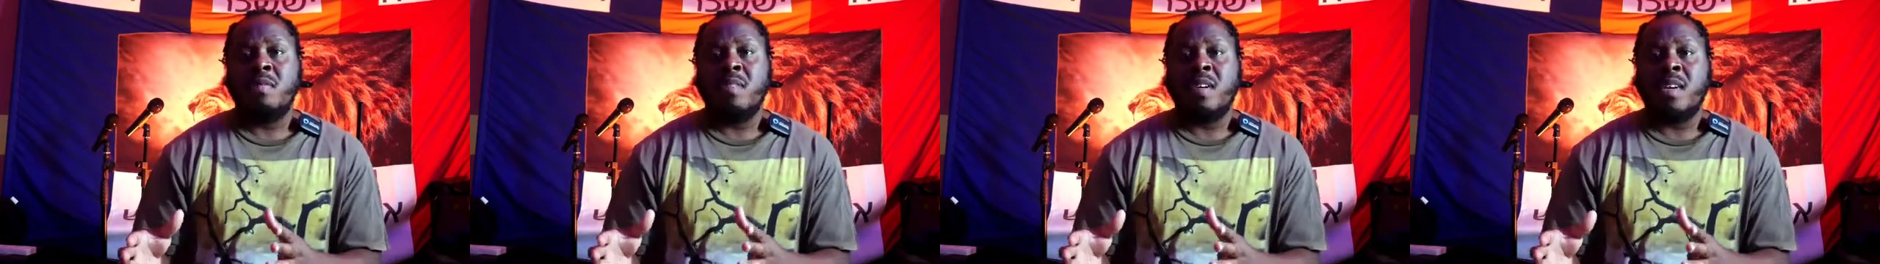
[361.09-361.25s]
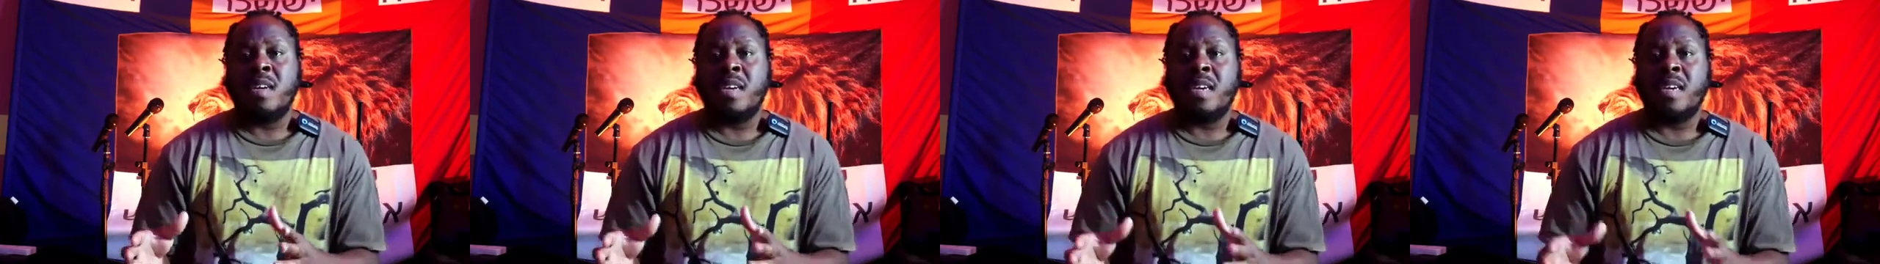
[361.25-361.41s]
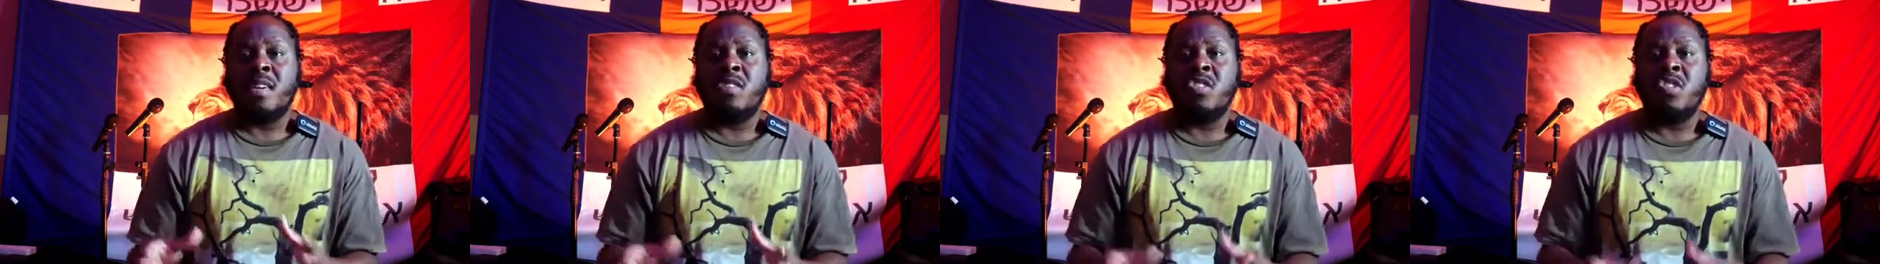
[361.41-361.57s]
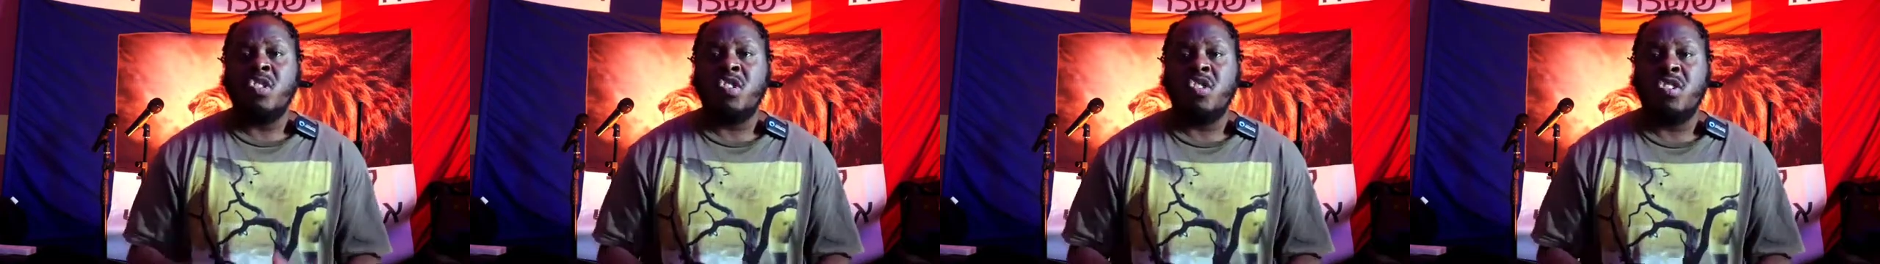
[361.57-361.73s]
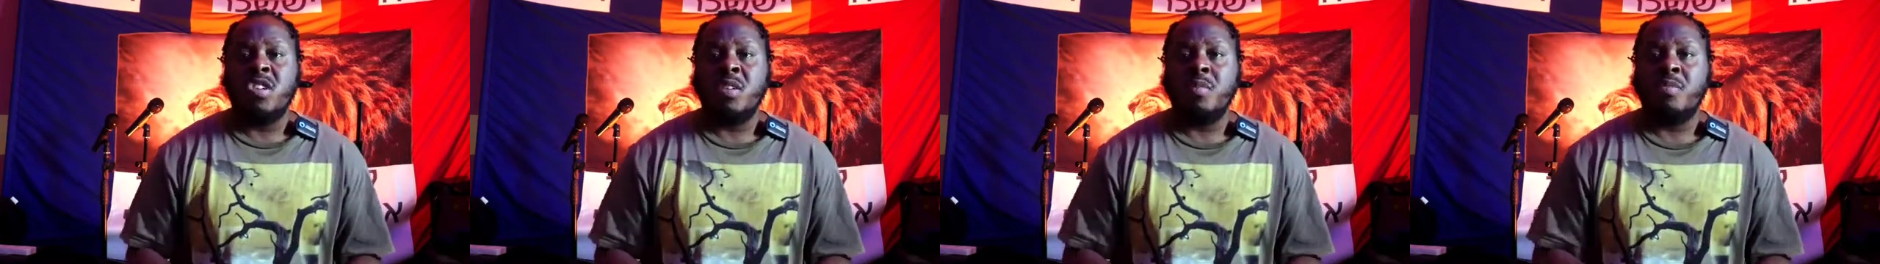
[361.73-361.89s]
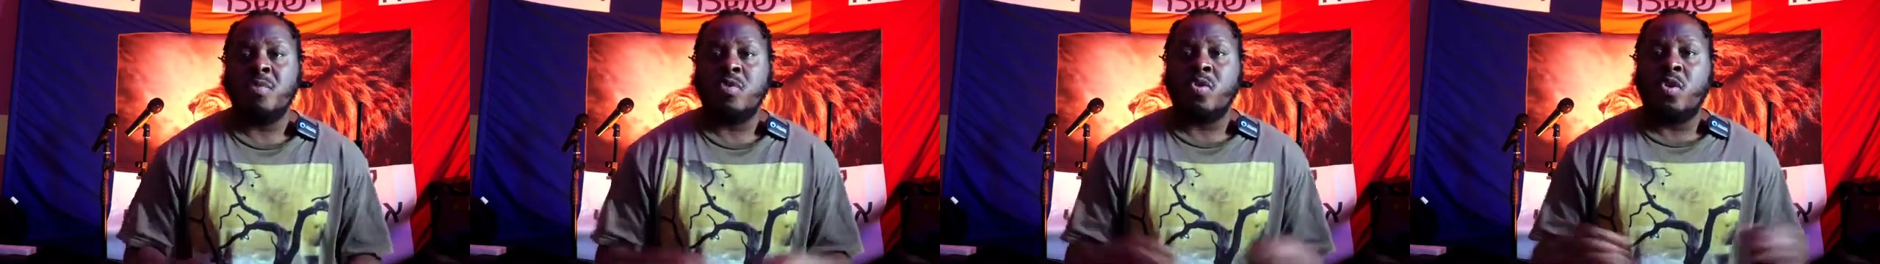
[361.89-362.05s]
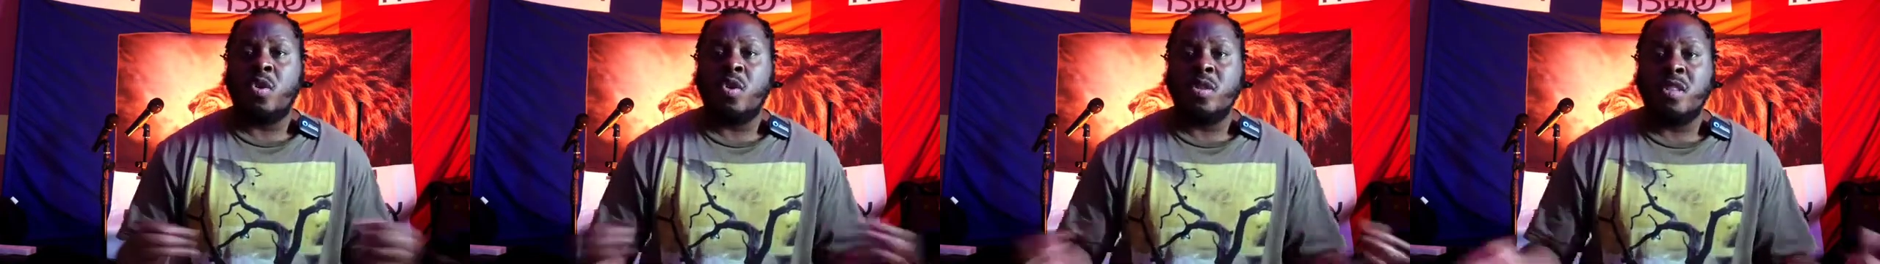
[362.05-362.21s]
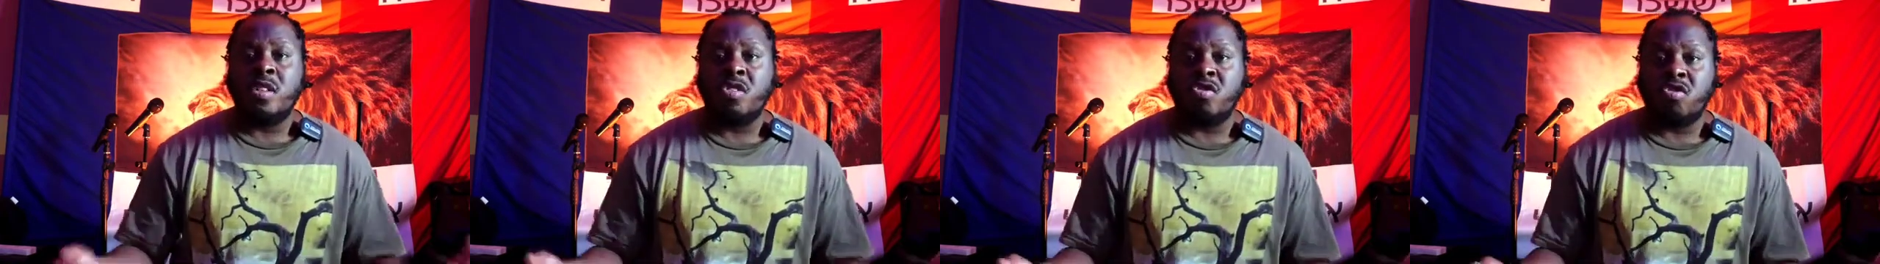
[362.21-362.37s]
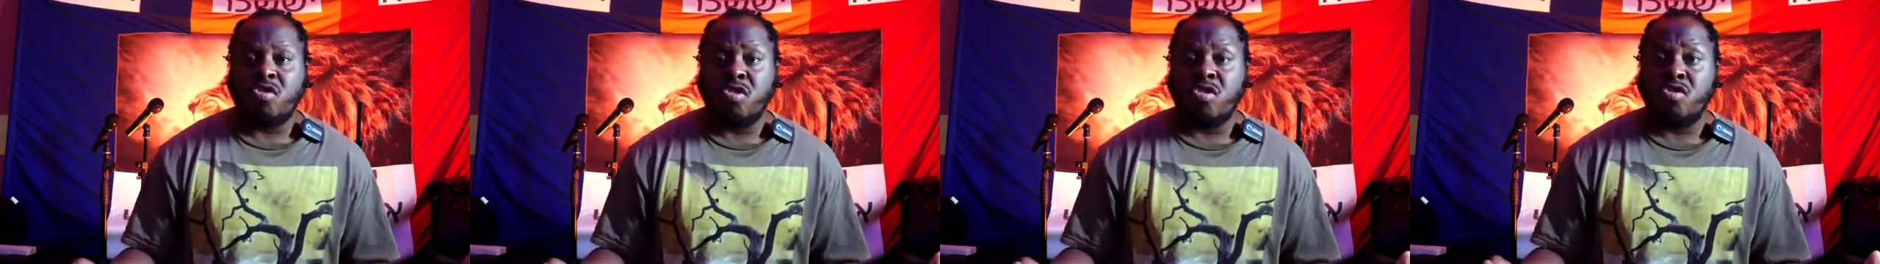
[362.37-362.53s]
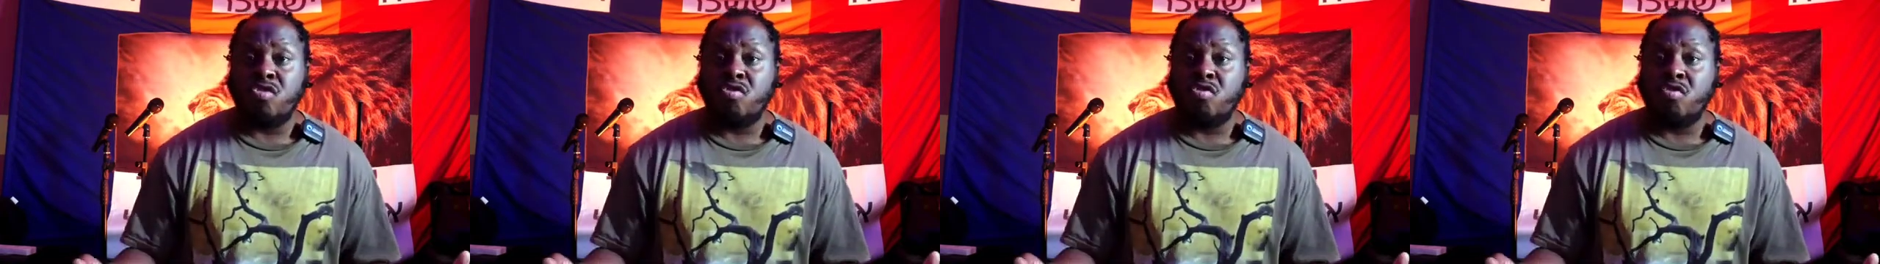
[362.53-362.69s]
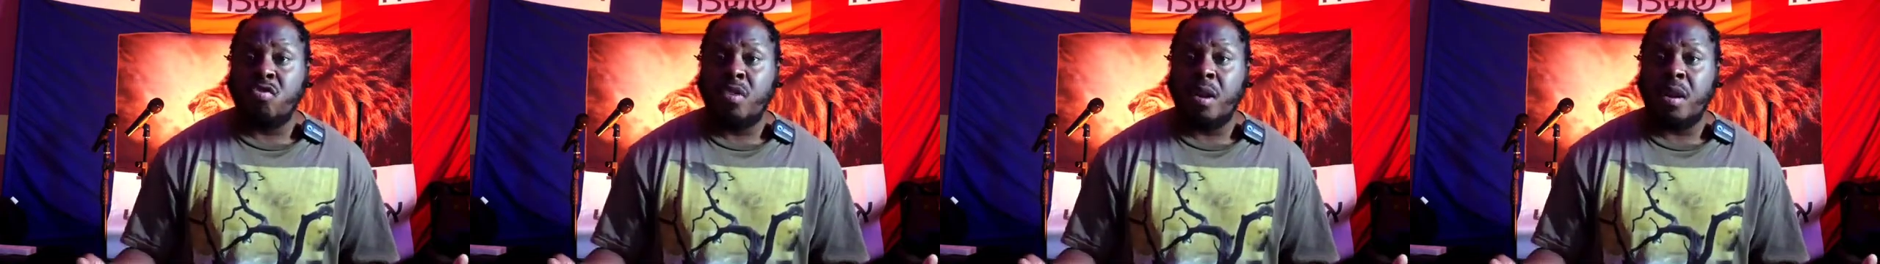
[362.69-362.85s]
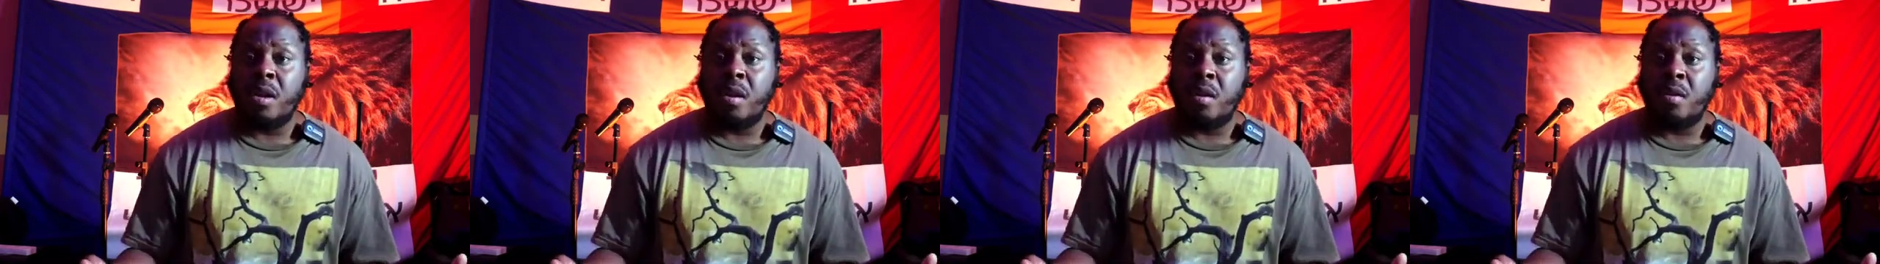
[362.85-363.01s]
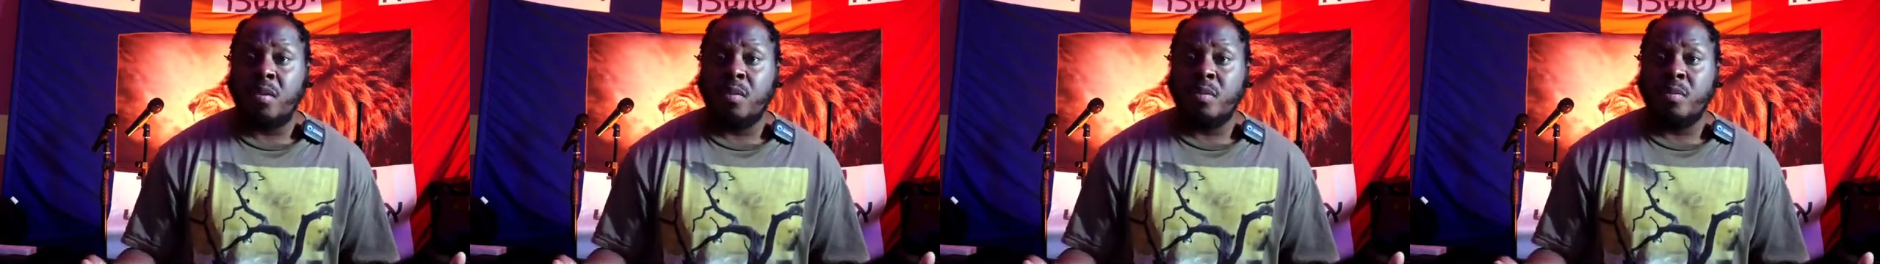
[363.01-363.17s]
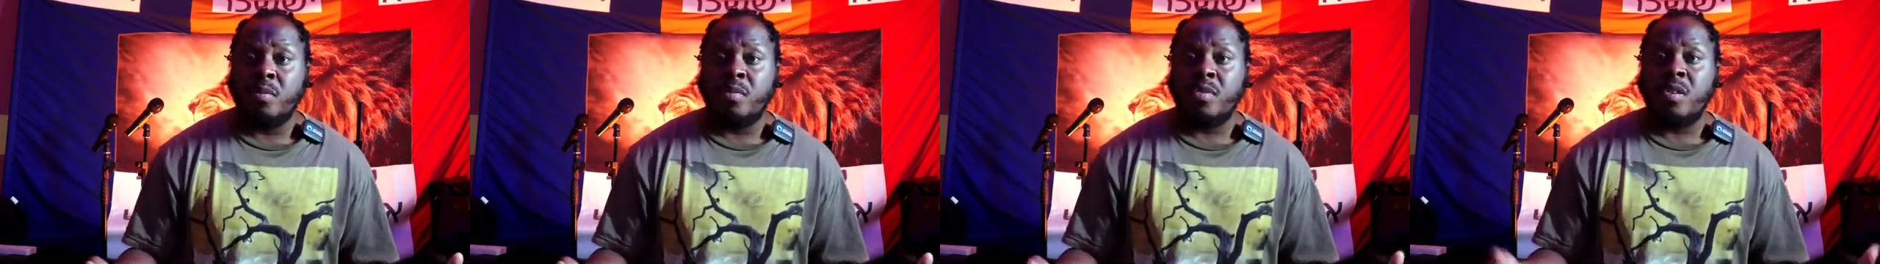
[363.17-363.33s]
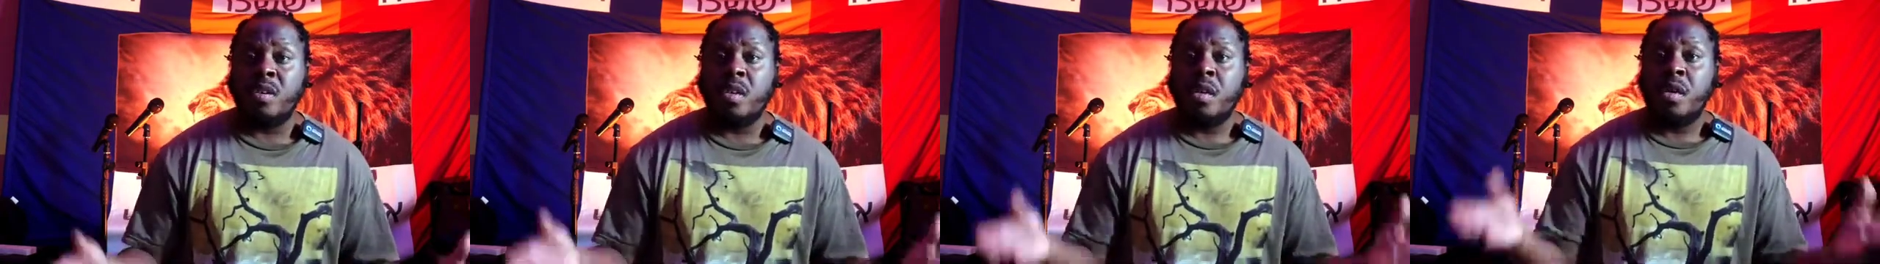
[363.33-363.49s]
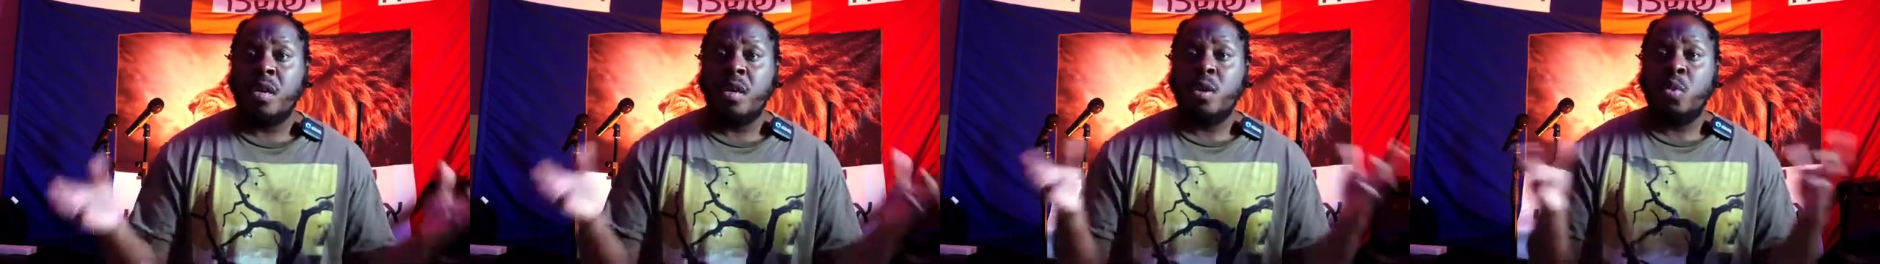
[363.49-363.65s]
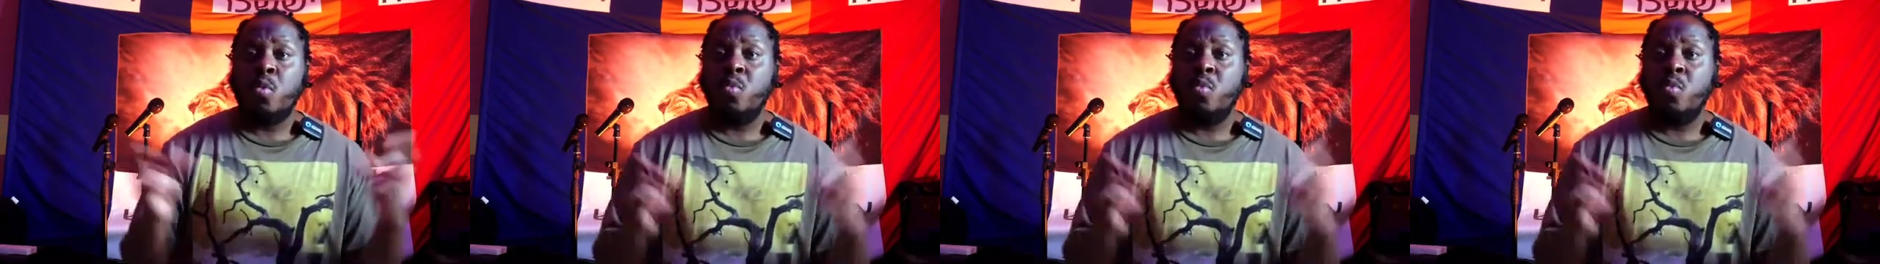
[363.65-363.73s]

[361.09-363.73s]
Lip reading: relationships or the destroyed homes.